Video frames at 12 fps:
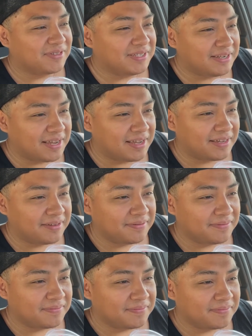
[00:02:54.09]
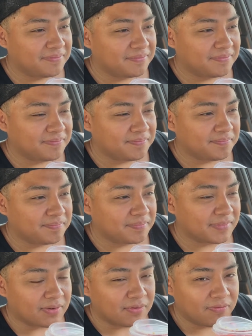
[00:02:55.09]
today?
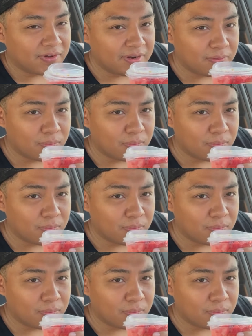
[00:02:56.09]
We'll find out.